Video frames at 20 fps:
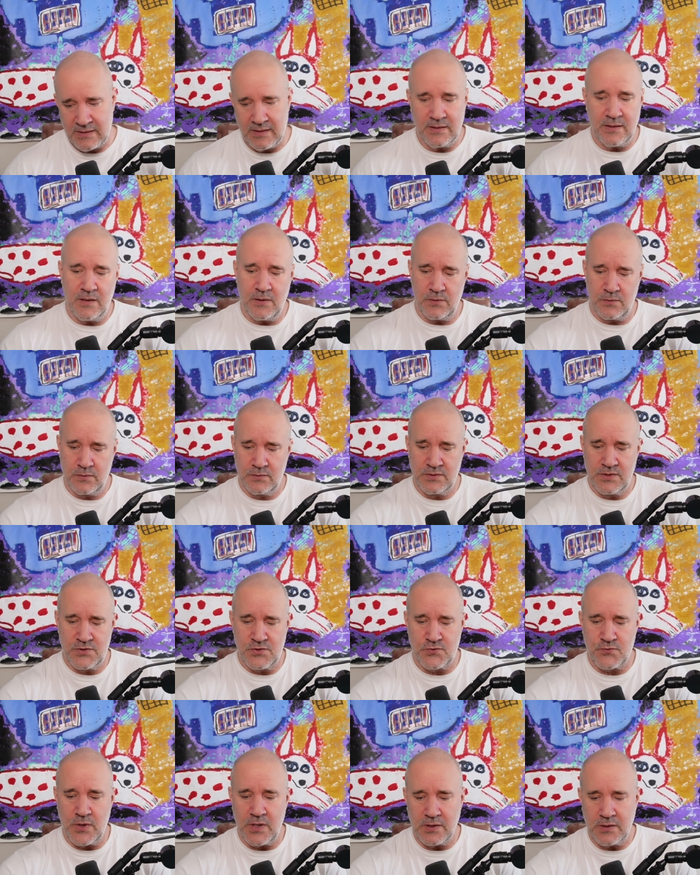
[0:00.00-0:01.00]
You know, the
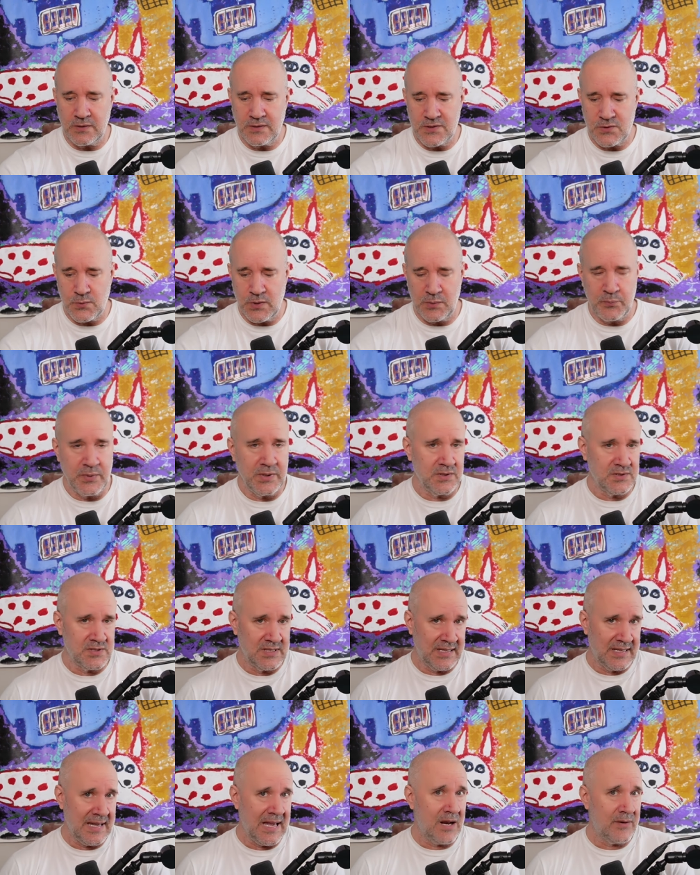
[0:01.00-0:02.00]
struggle is what builds
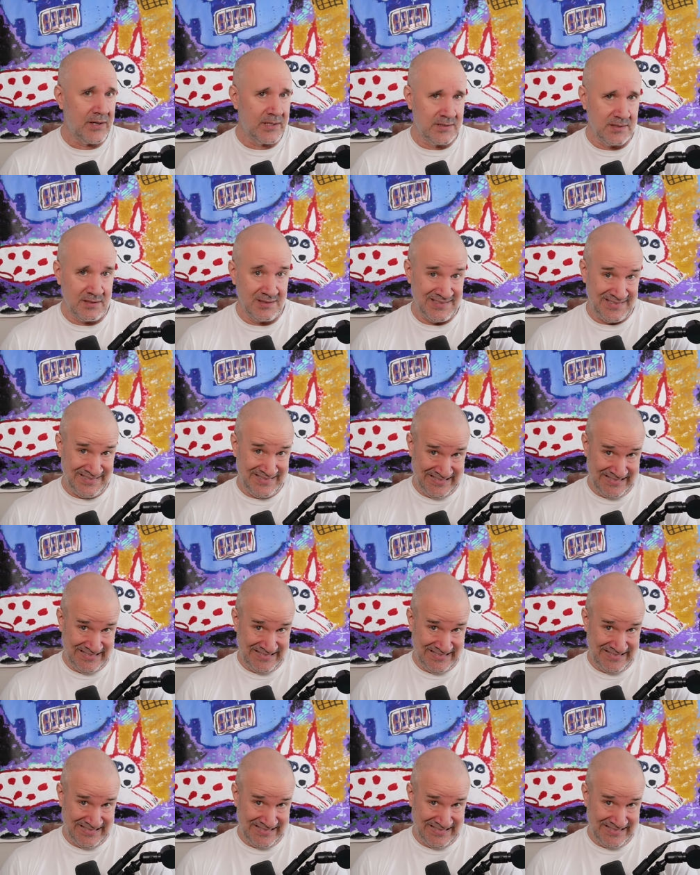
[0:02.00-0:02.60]
the character